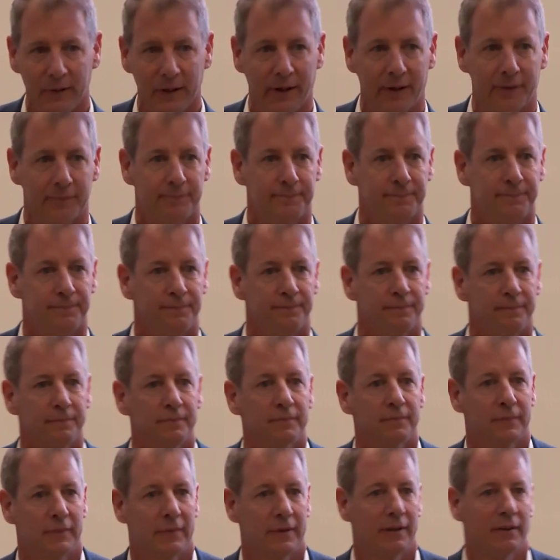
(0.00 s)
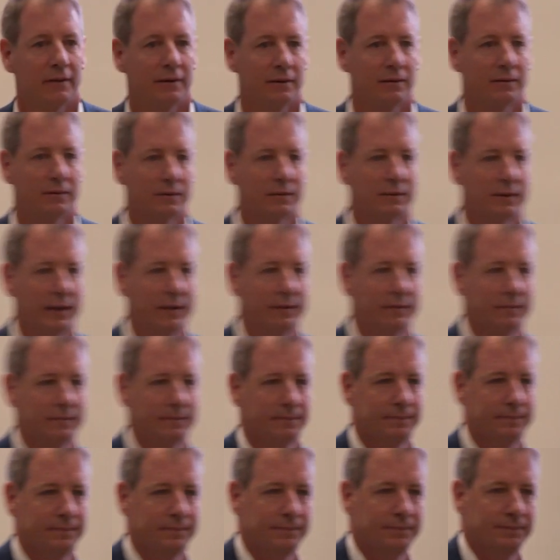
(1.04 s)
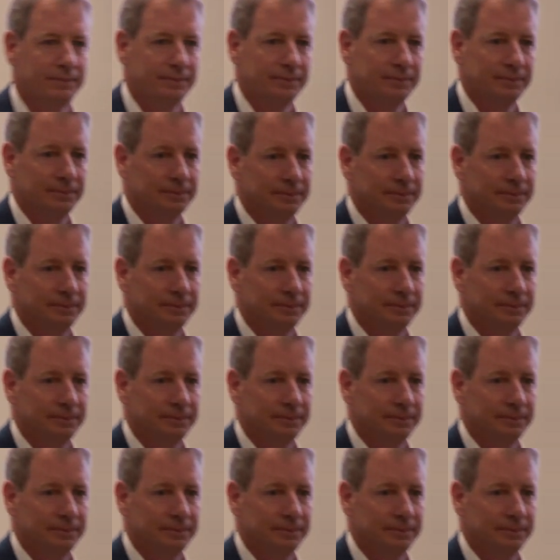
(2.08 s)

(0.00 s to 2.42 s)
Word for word: Yeah. Uh, hi, so